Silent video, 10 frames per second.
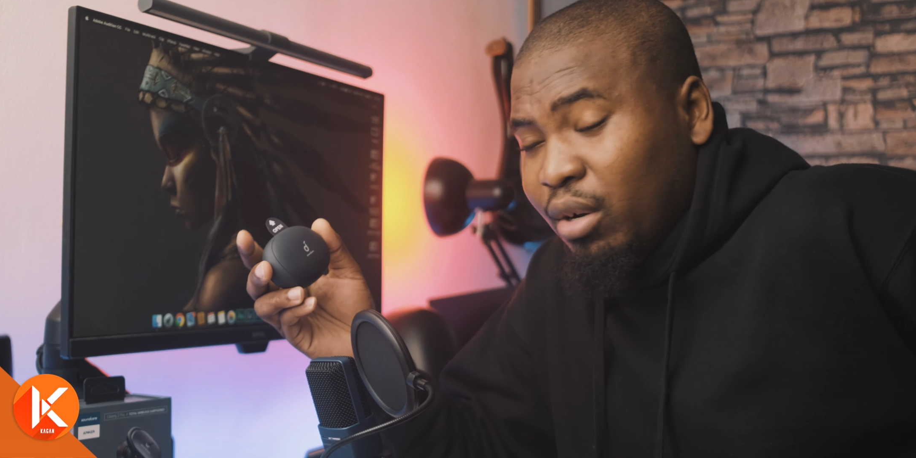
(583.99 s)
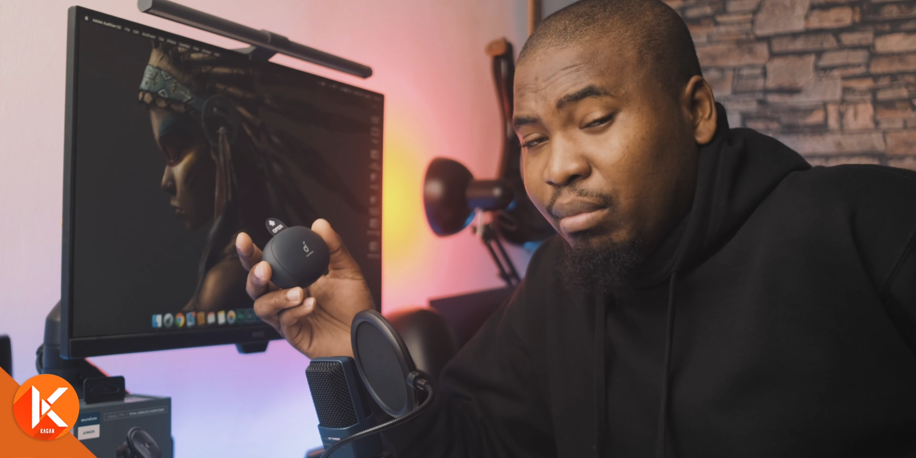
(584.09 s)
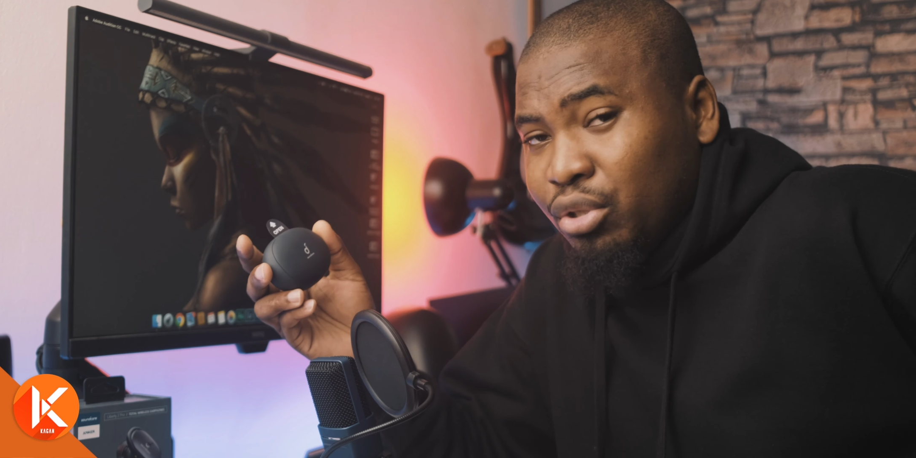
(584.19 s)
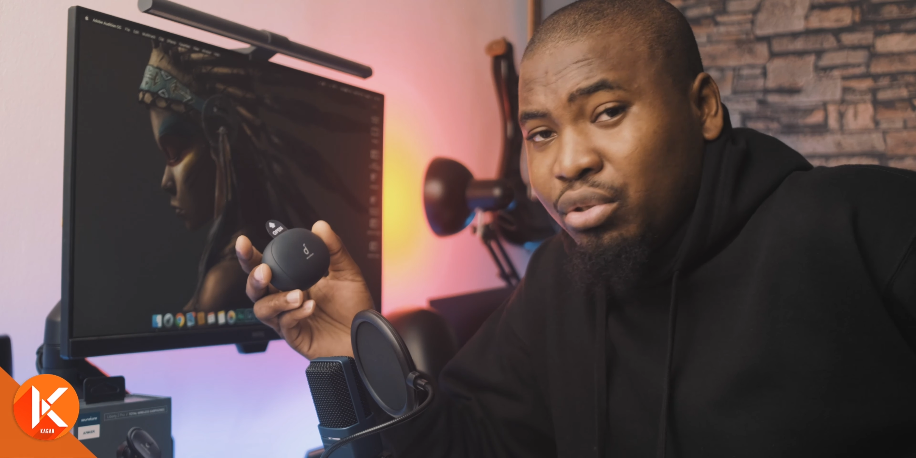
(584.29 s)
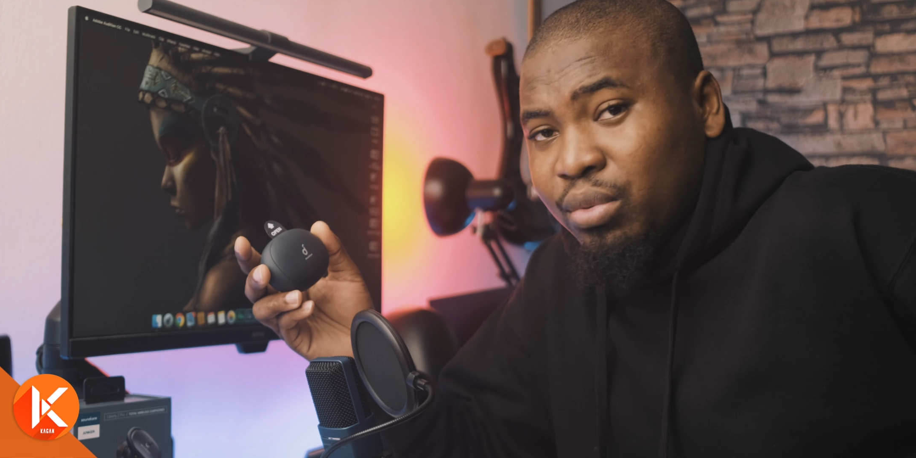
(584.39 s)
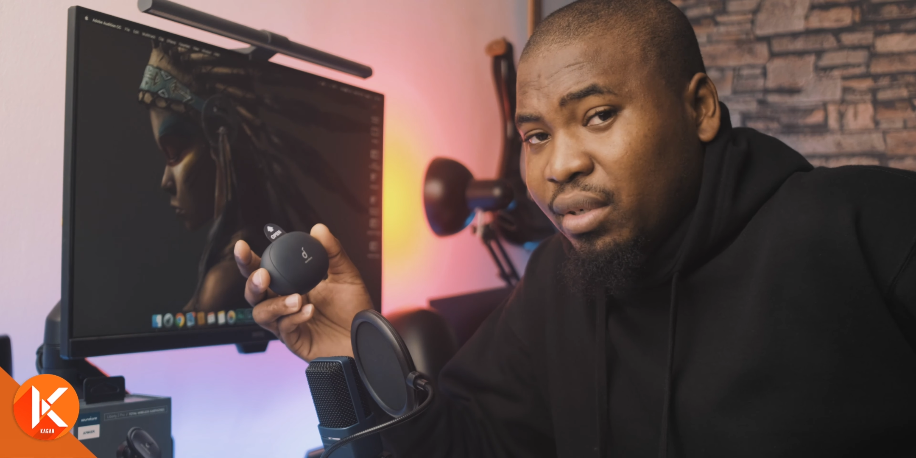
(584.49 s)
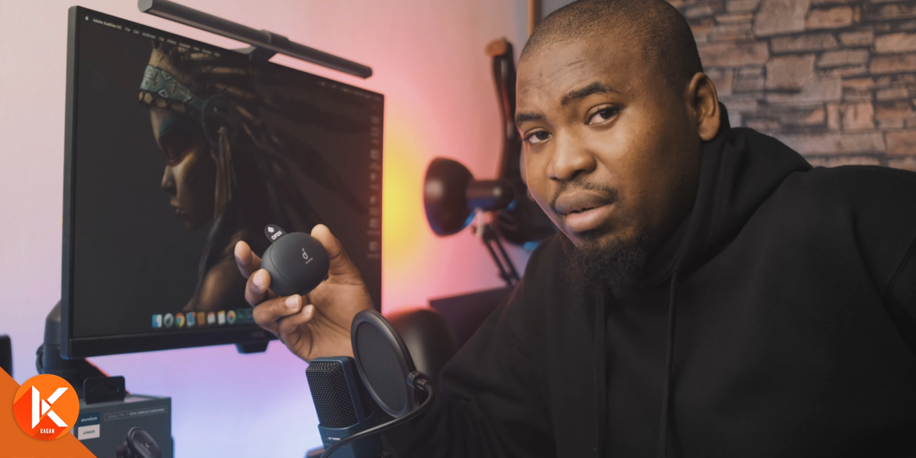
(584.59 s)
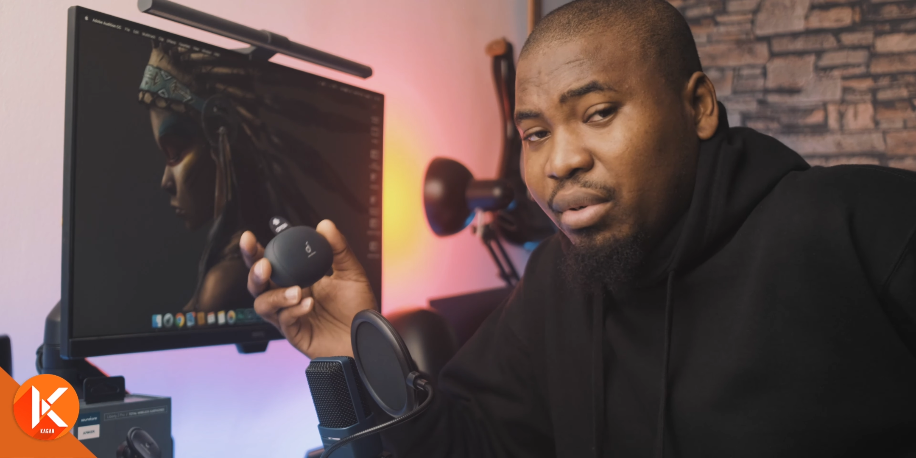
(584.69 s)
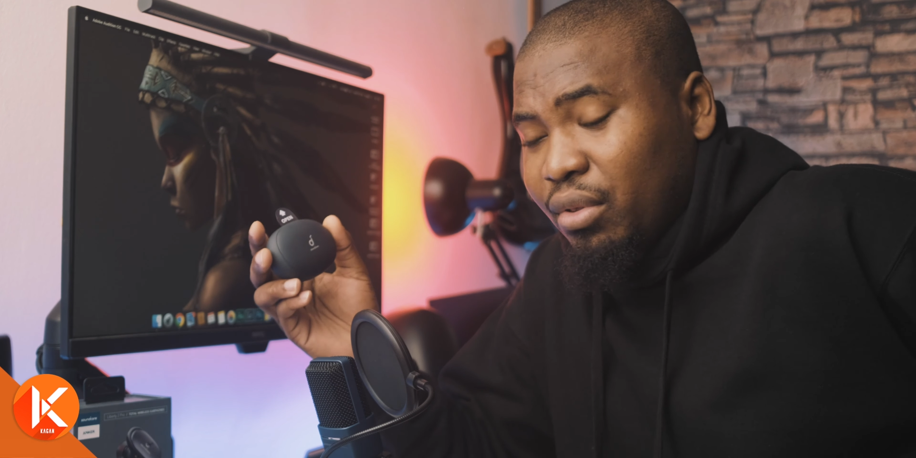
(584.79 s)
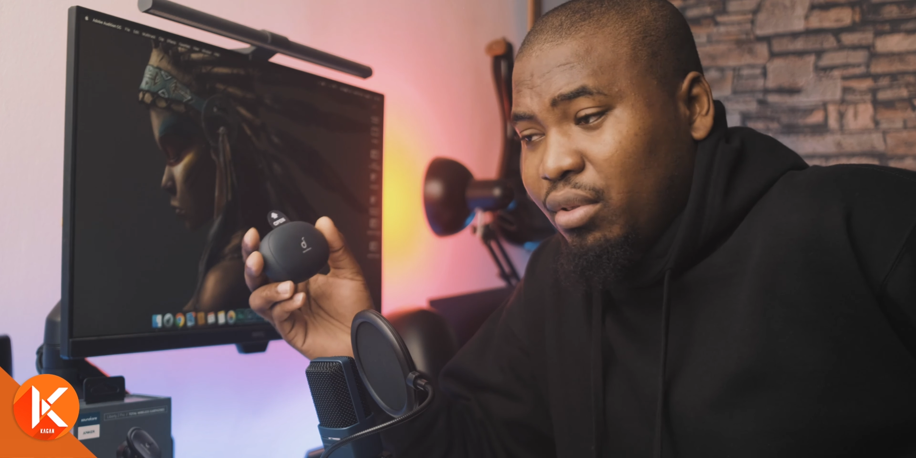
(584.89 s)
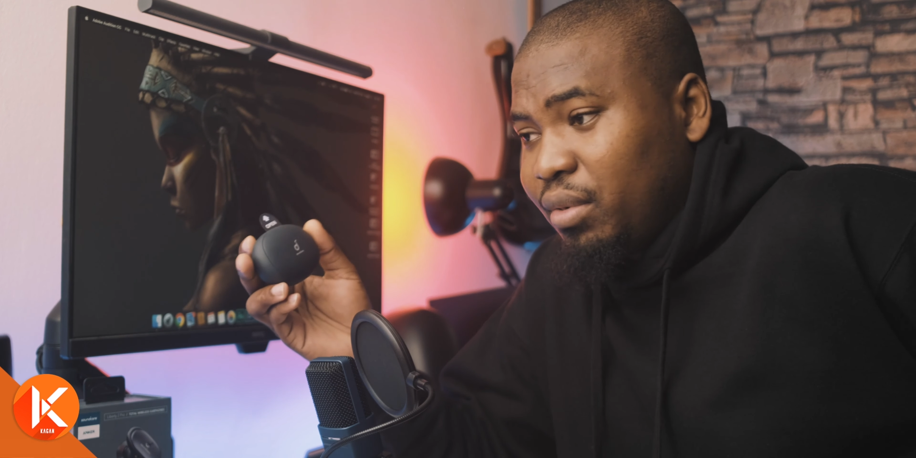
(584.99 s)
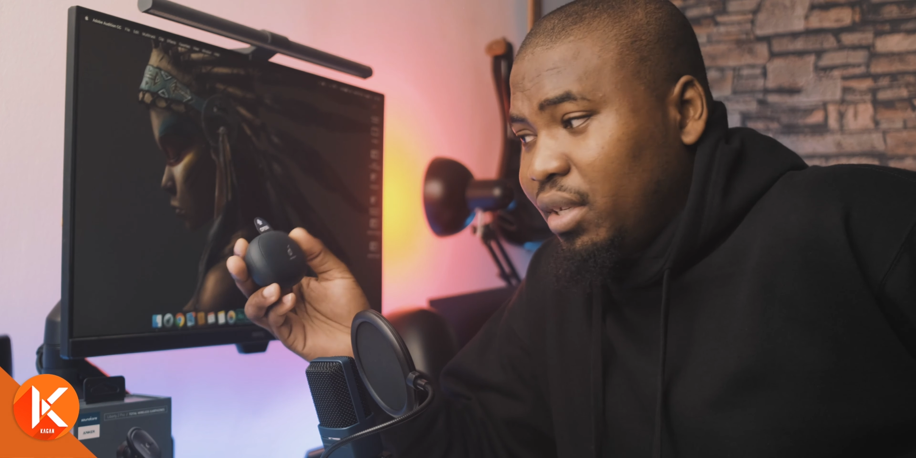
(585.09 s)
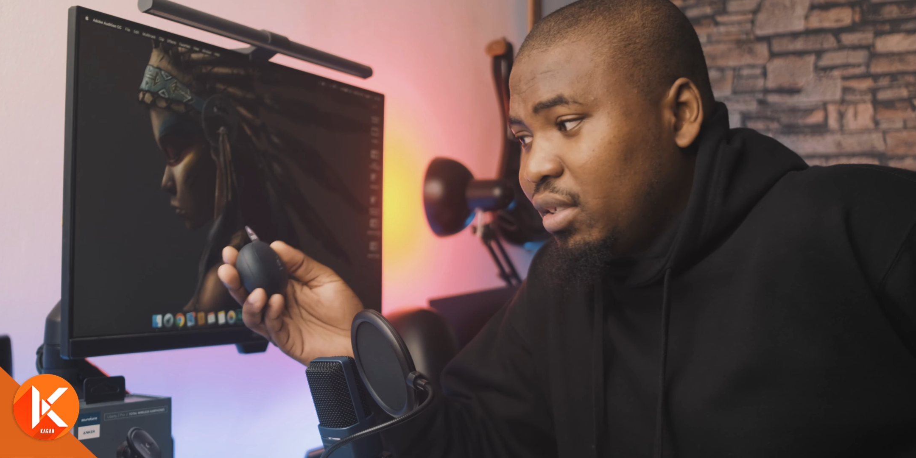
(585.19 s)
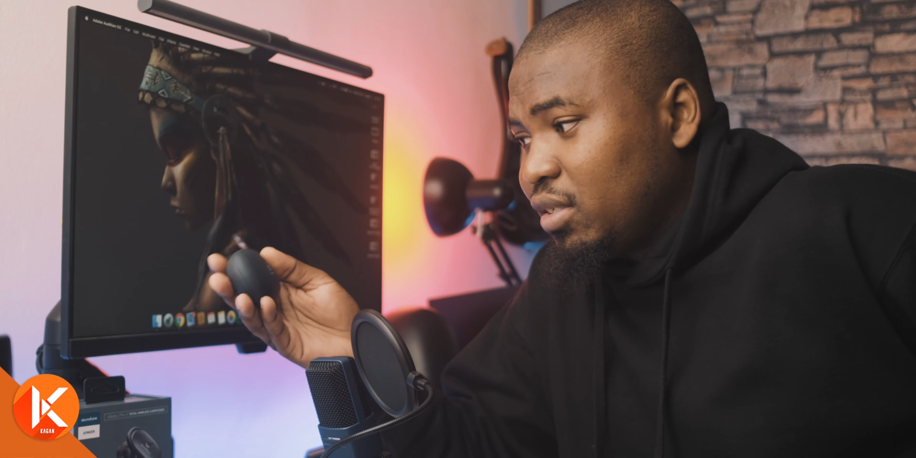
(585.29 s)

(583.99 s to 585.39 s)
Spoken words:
number 2 or number 3.